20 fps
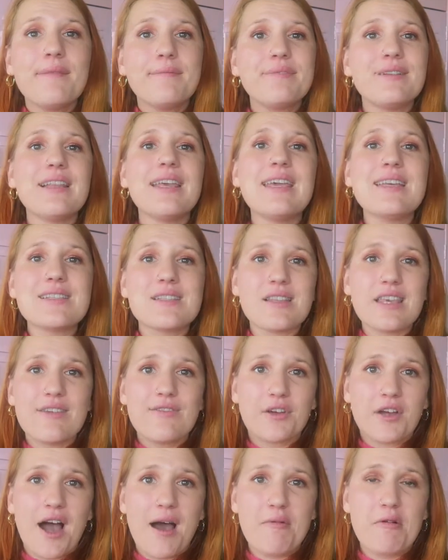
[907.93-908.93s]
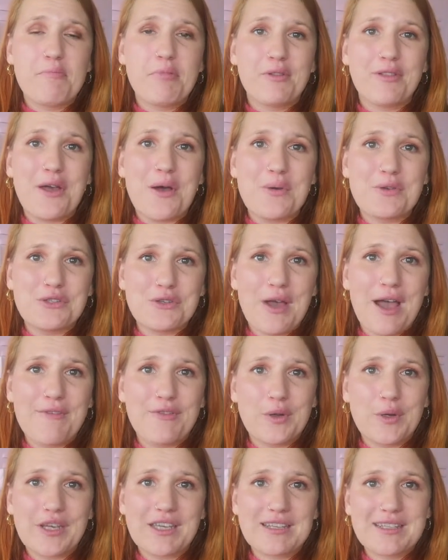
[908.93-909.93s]
Please leave a comment below so
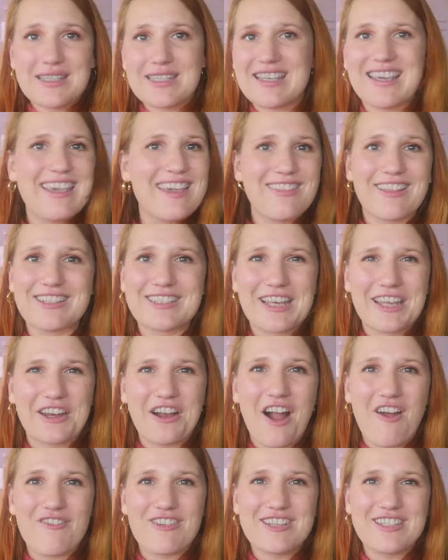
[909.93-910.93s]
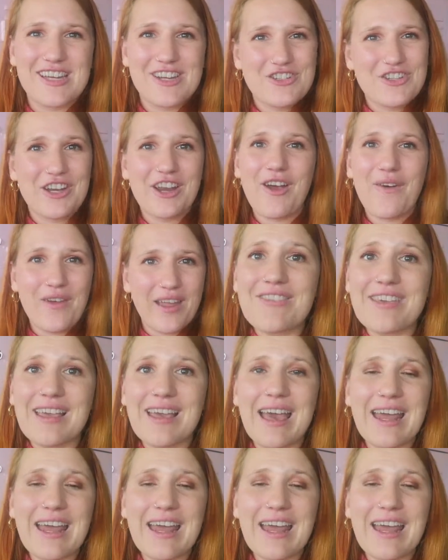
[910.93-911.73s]
everyone can see. Let's get a conversation going.